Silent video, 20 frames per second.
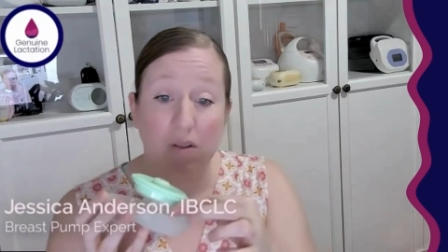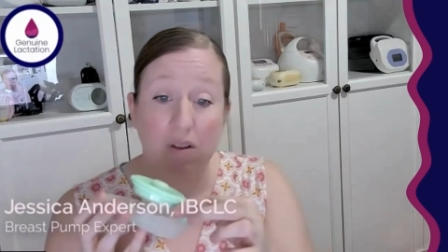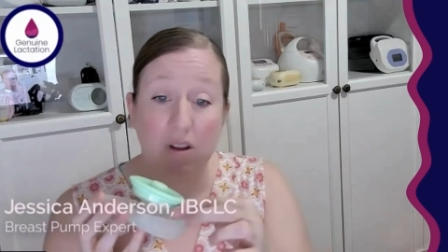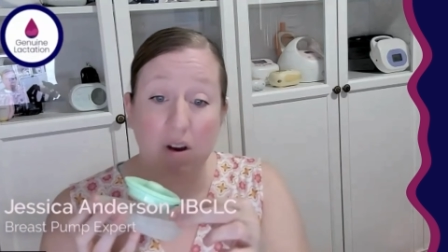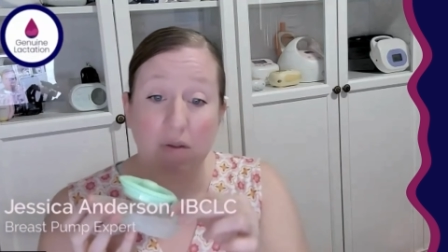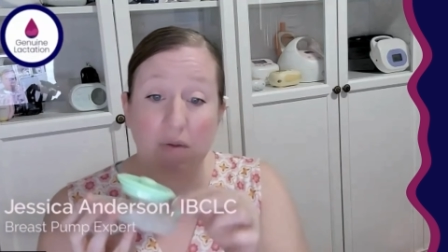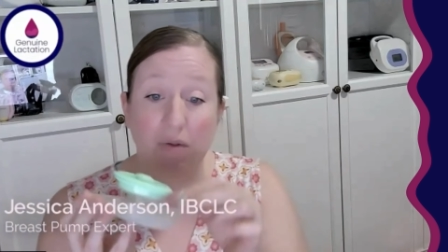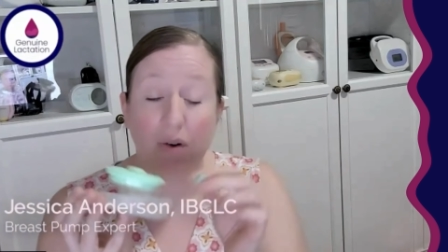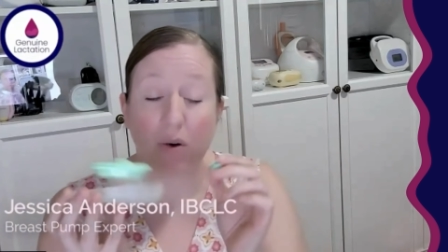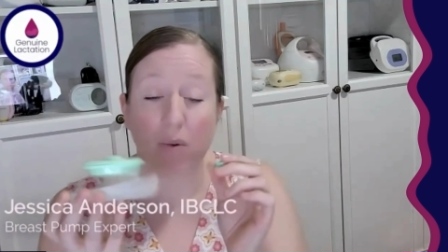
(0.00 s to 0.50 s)

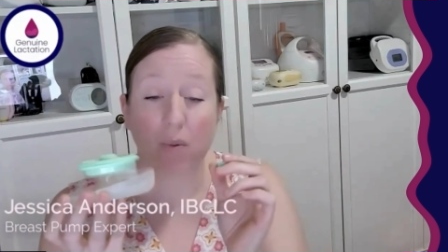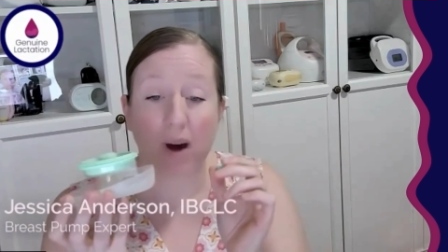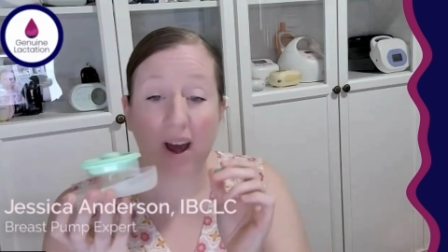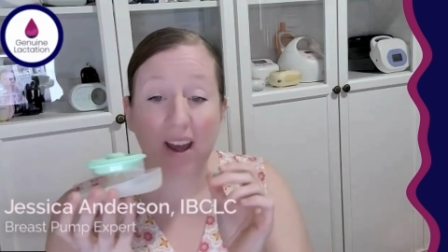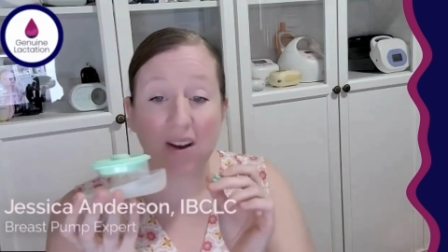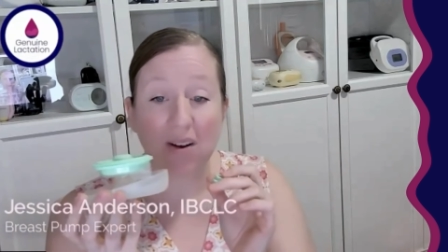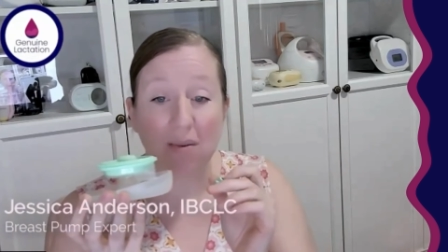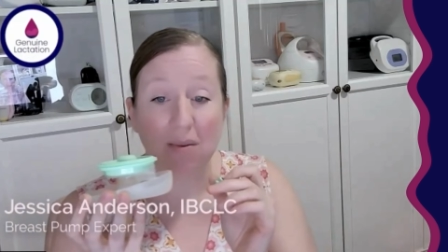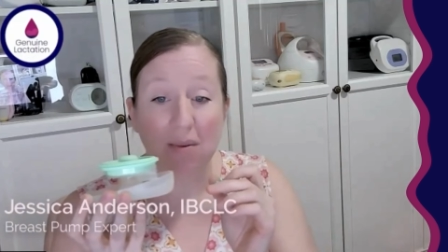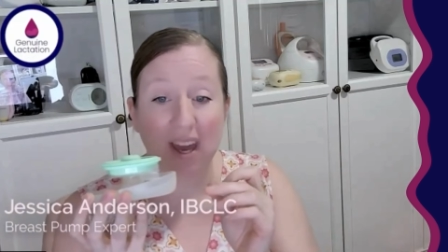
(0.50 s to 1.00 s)
There for a
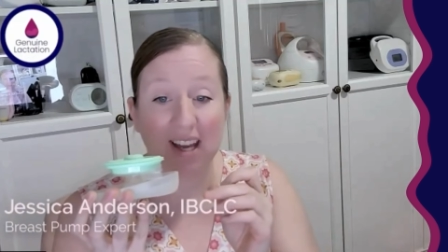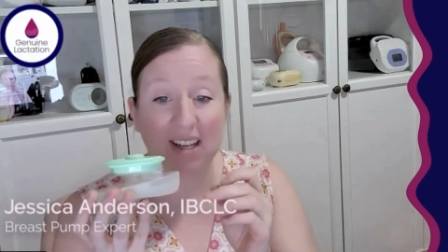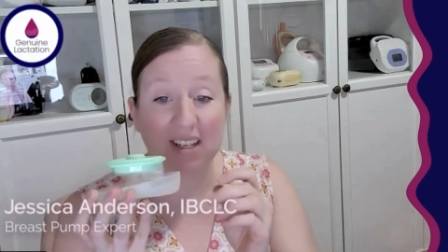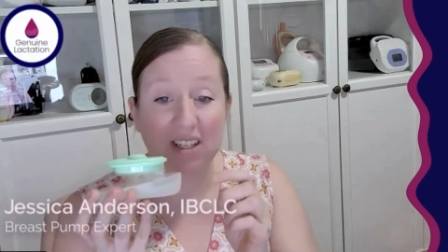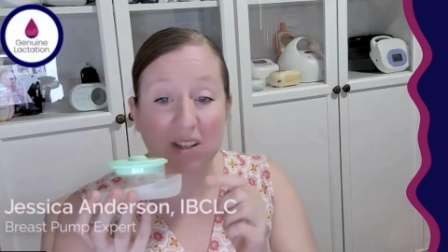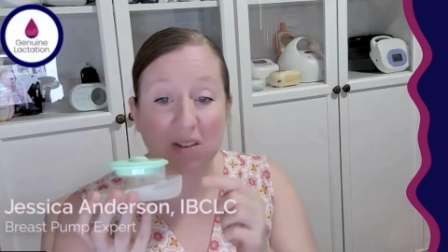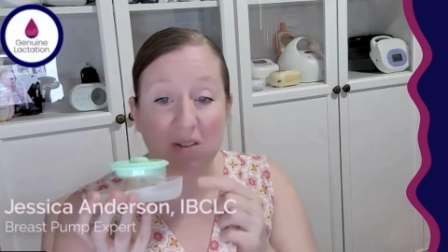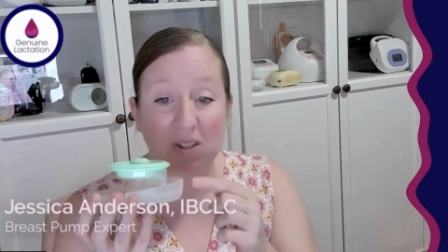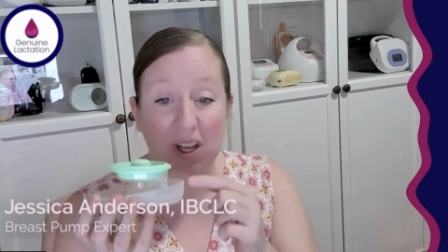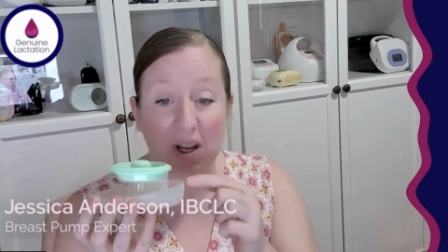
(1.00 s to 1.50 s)
while, we had
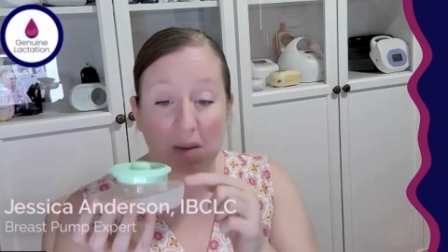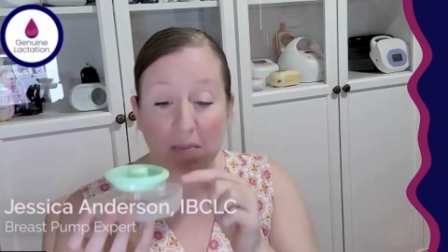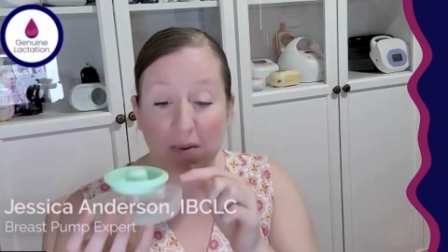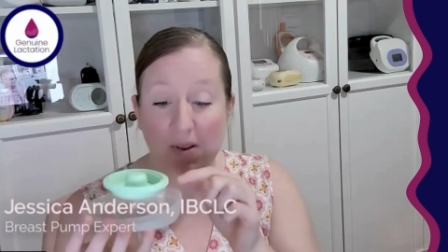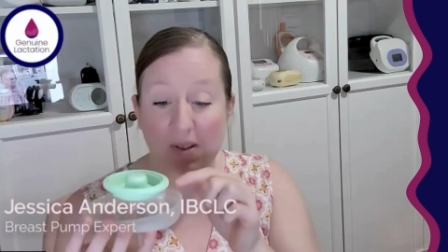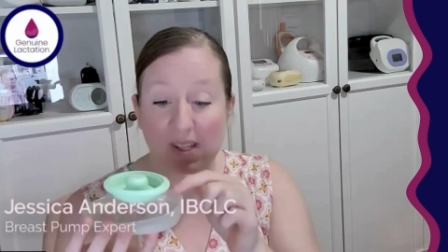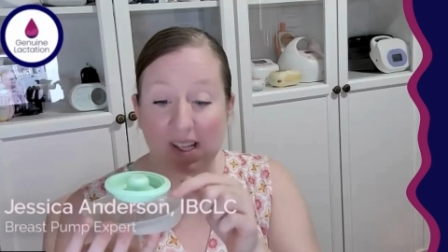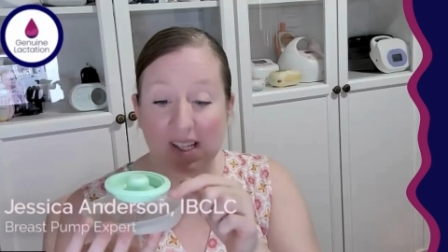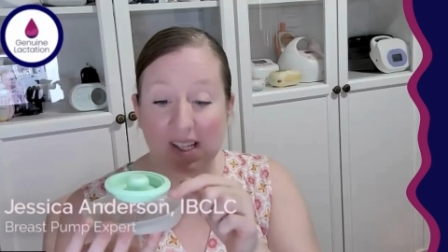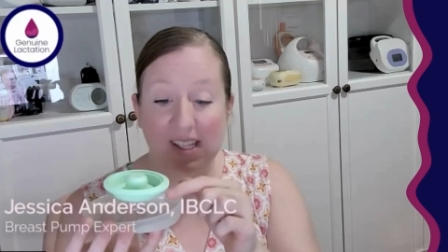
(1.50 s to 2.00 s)
to use
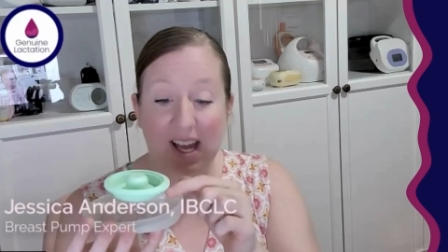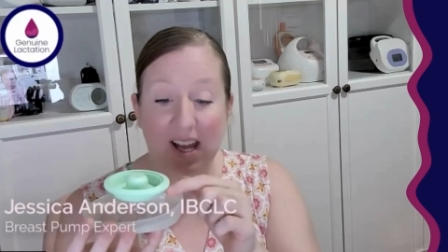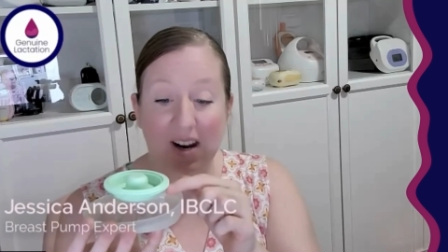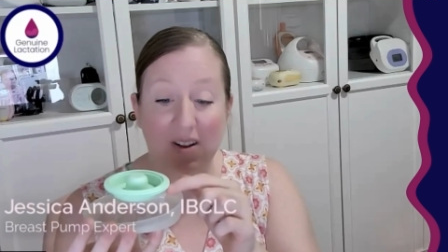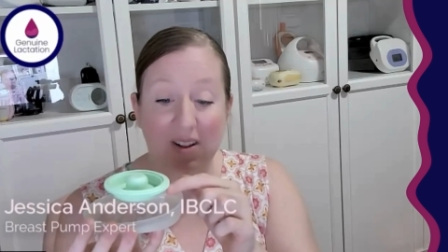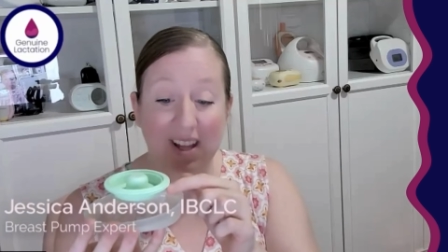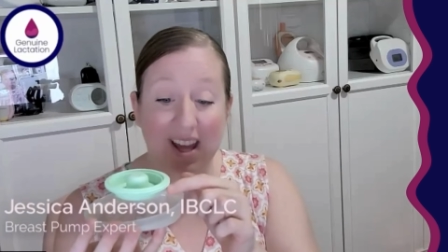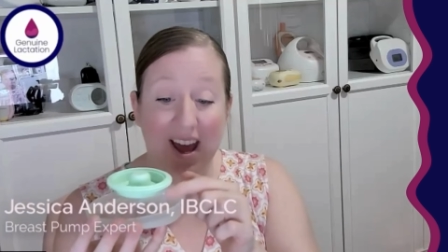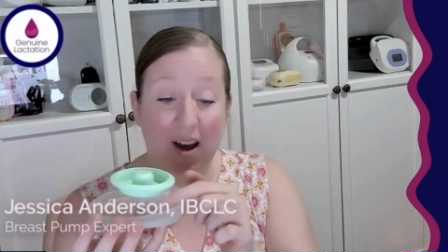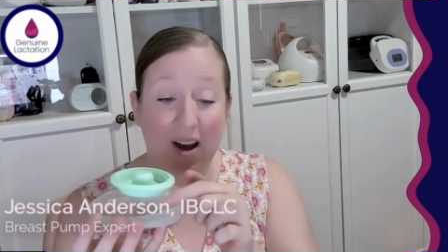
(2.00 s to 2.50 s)
duckbills that sat
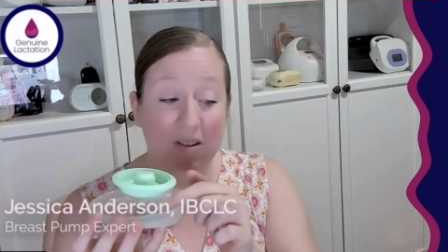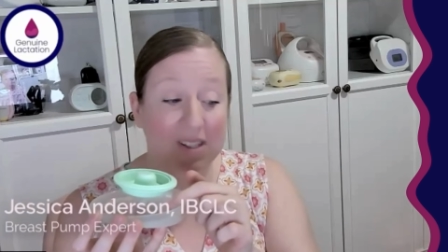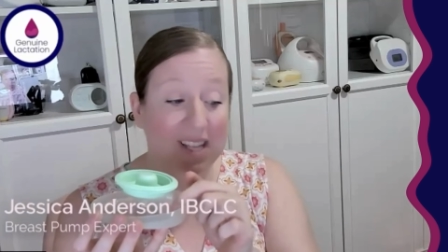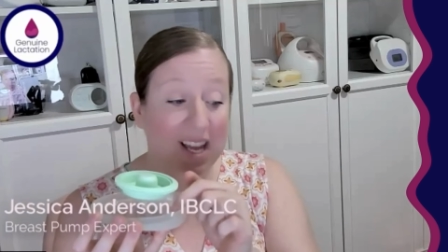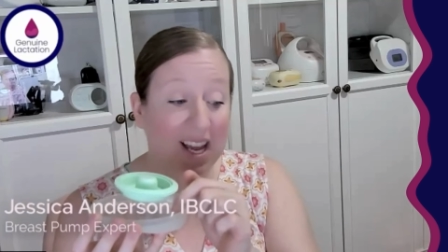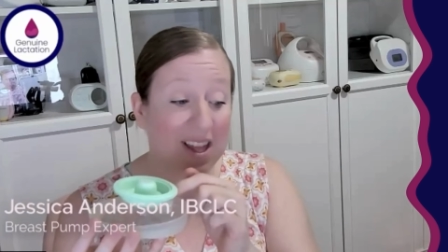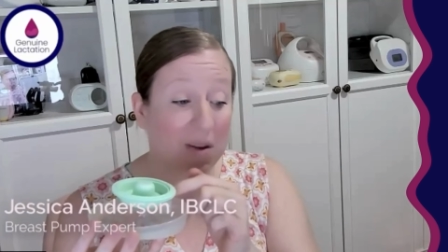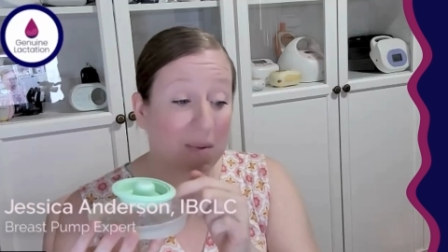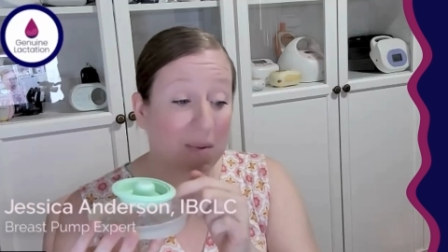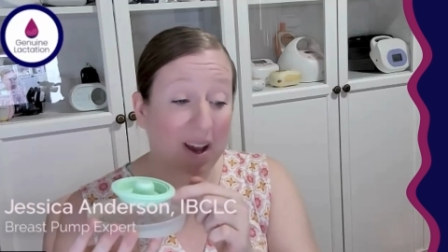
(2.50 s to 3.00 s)
on the
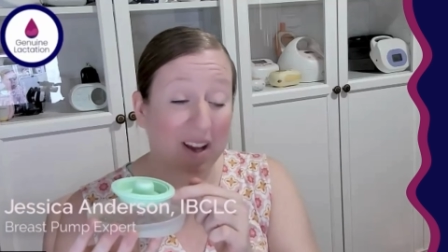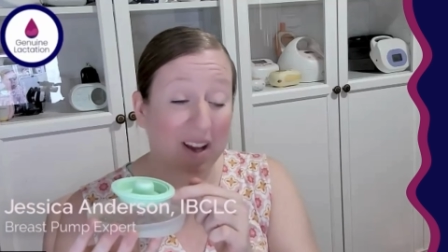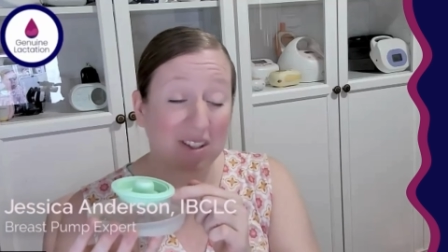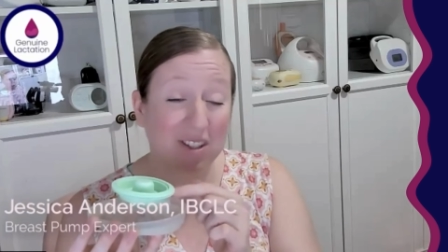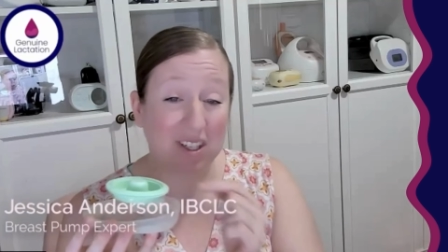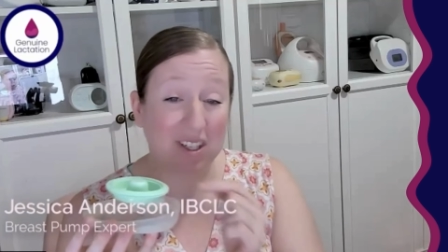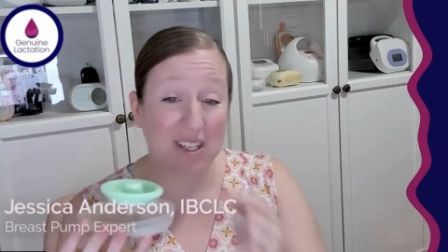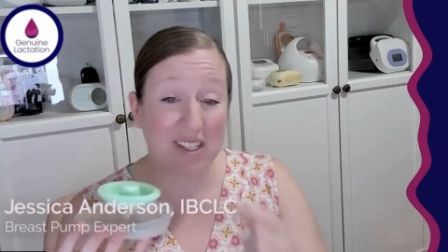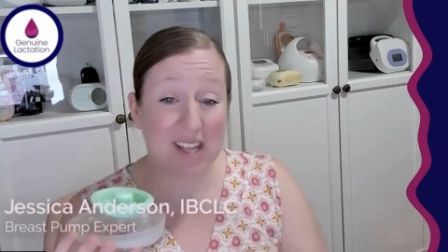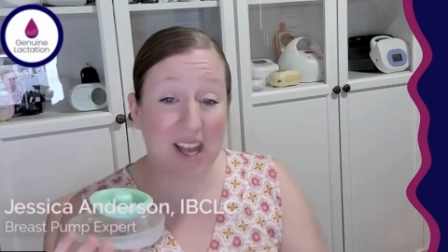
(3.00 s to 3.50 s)
outside that were
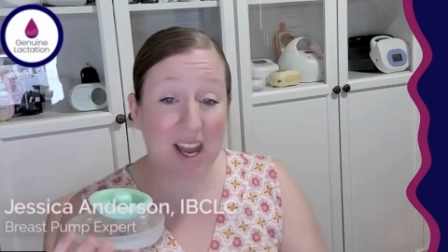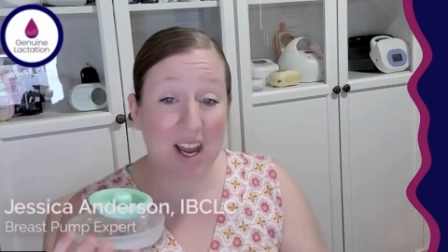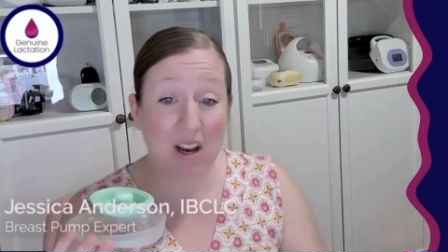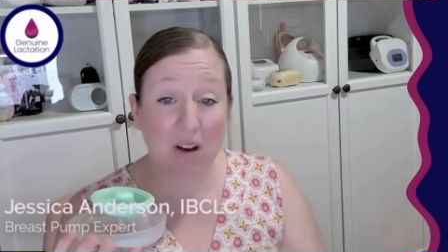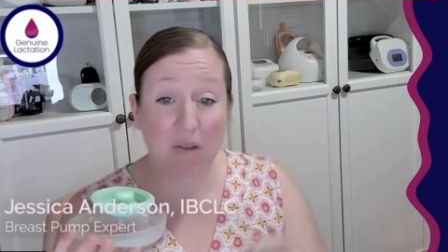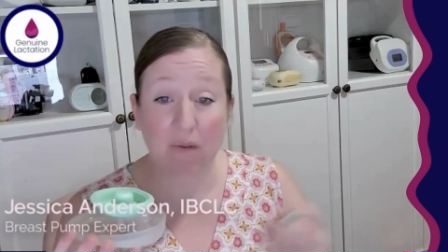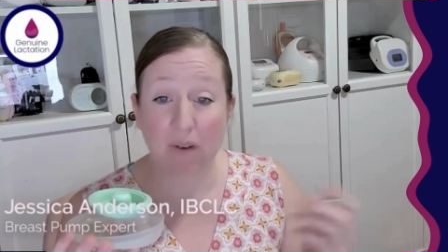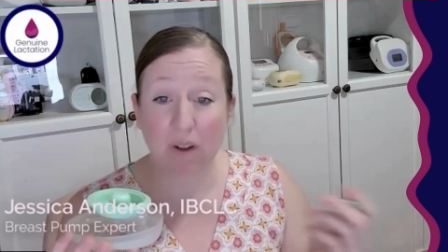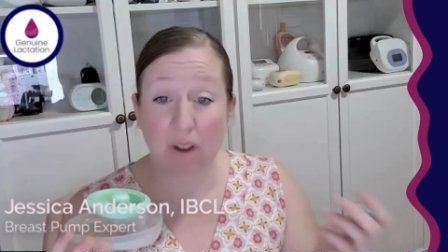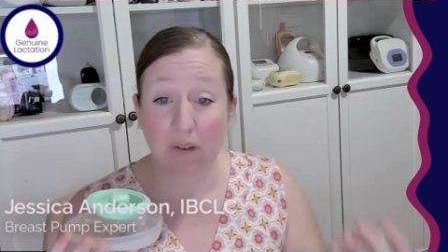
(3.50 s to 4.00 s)
actually designed
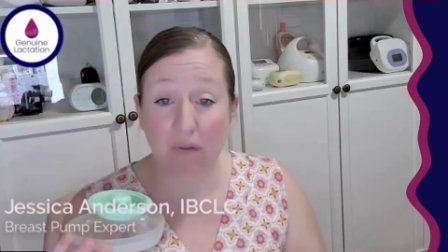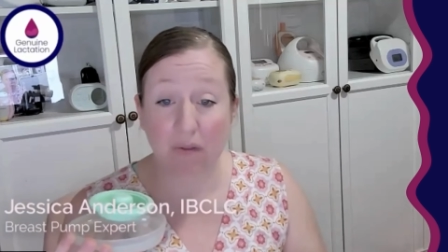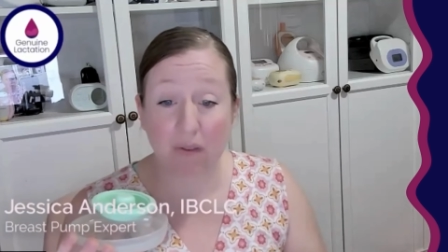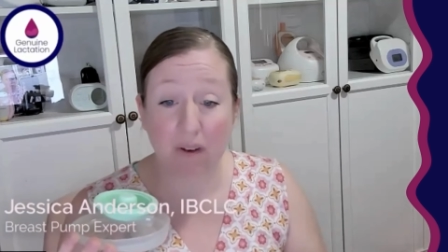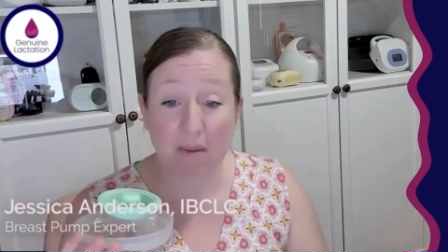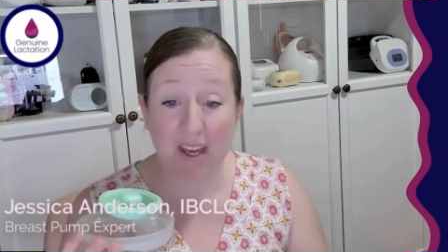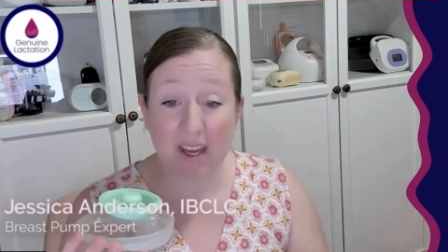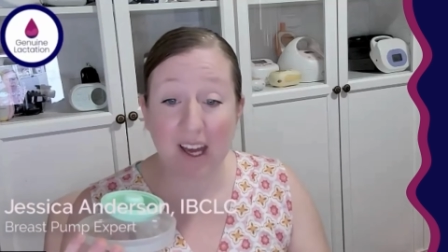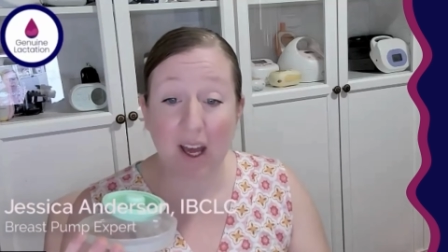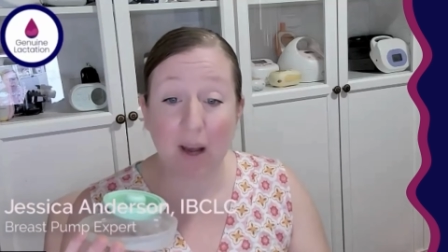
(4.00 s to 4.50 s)
for the
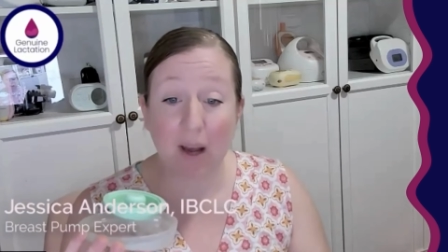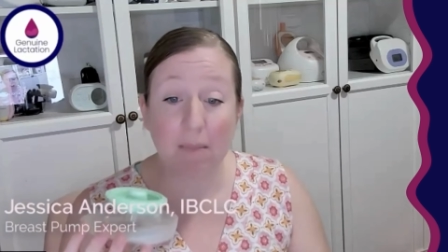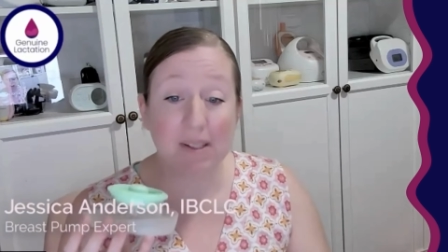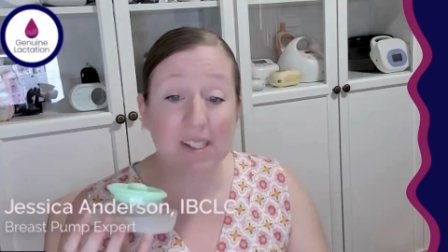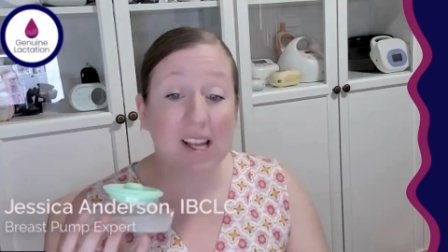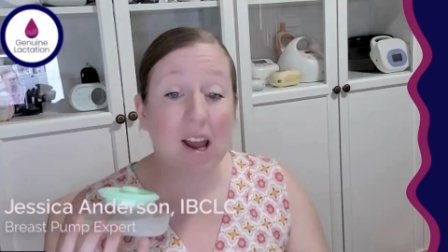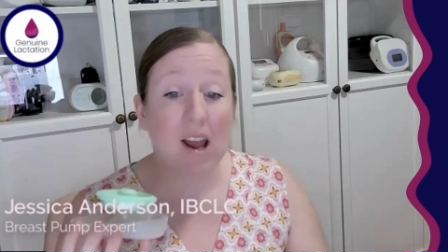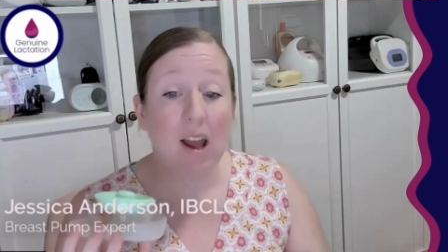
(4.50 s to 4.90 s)
Freemie cups.